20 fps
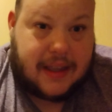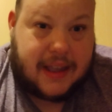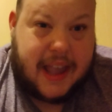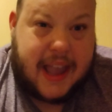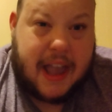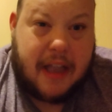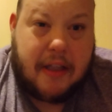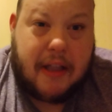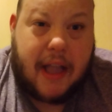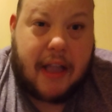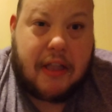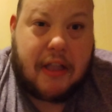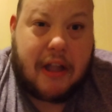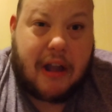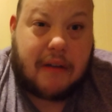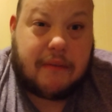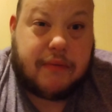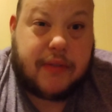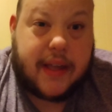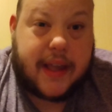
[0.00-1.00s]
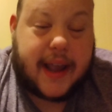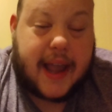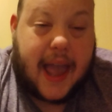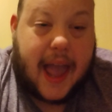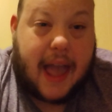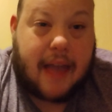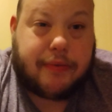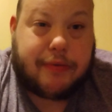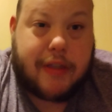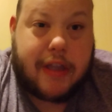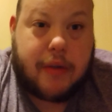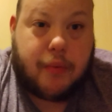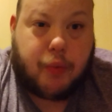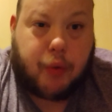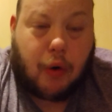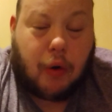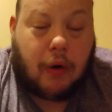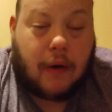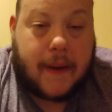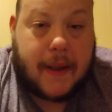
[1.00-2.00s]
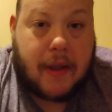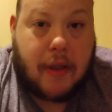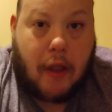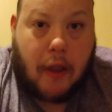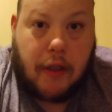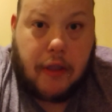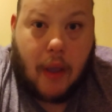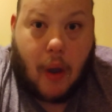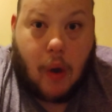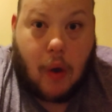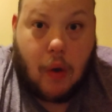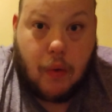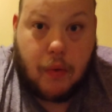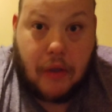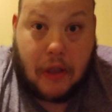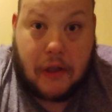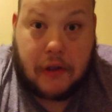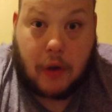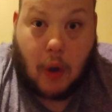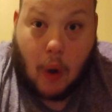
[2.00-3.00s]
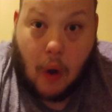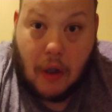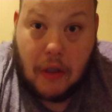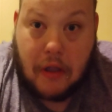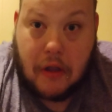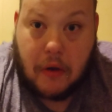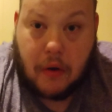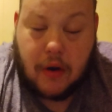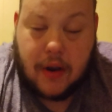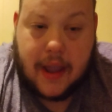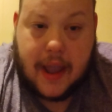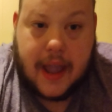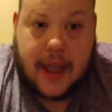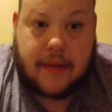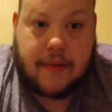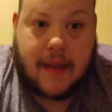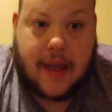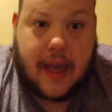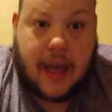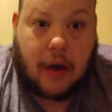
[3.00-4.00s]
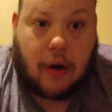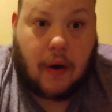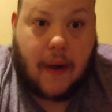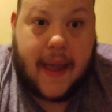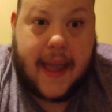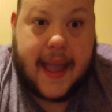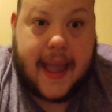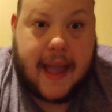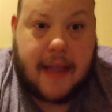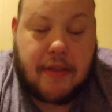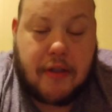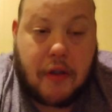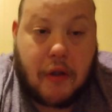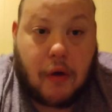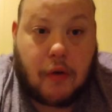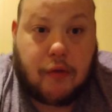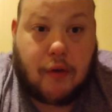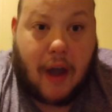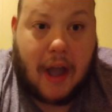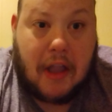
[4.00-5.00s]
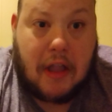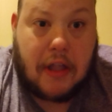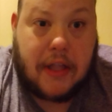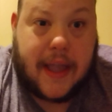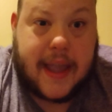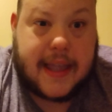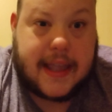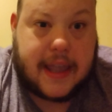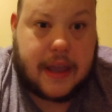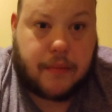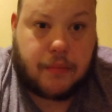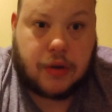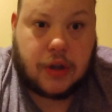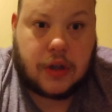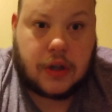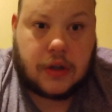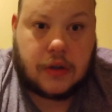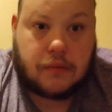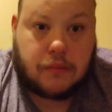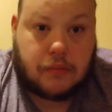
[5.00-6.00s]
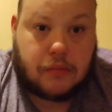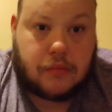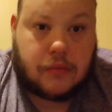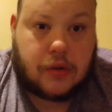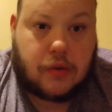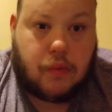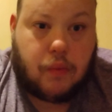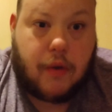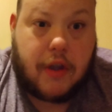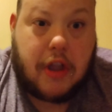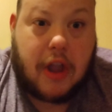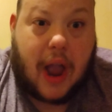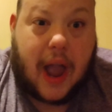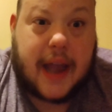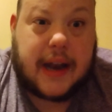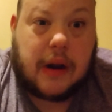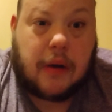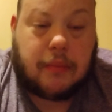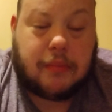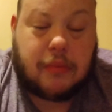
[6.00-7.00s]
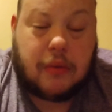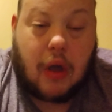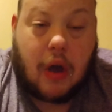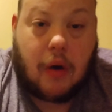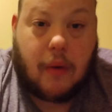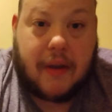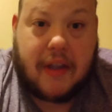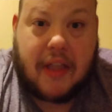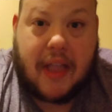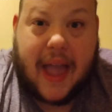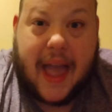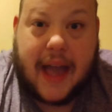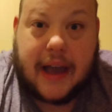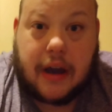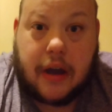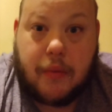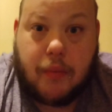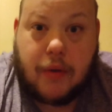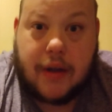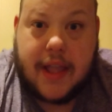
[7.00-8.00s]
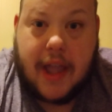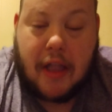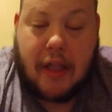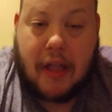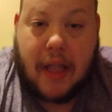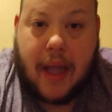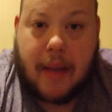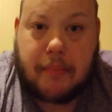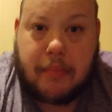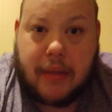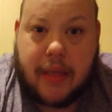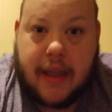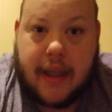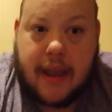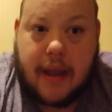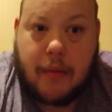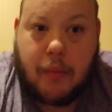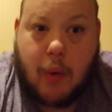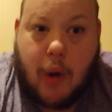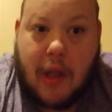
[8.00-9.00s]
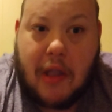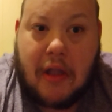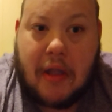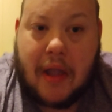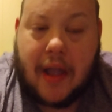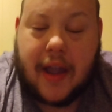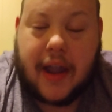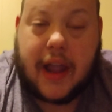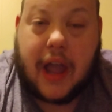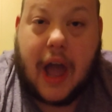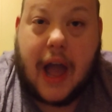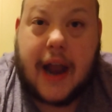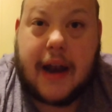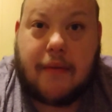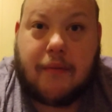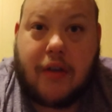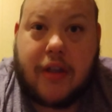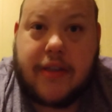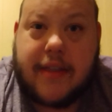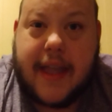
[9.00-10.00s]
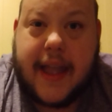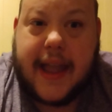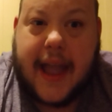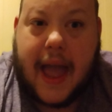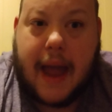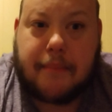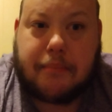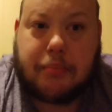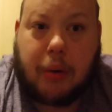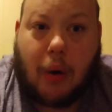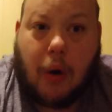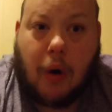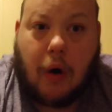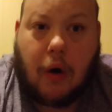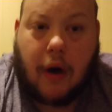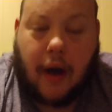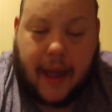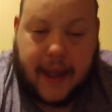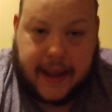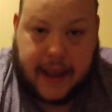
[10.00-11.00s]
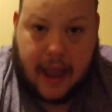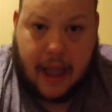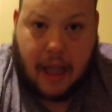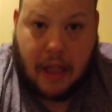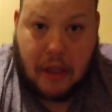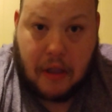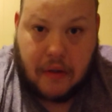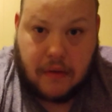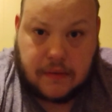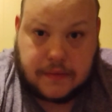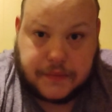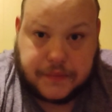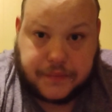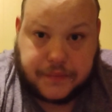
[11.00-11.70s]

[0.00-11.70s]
He said something at the Rolling Stones concert in L.A. at SoFi Stadium, which I don't know exactly what he said, but it, it was kind of a dig at Paul, I guess.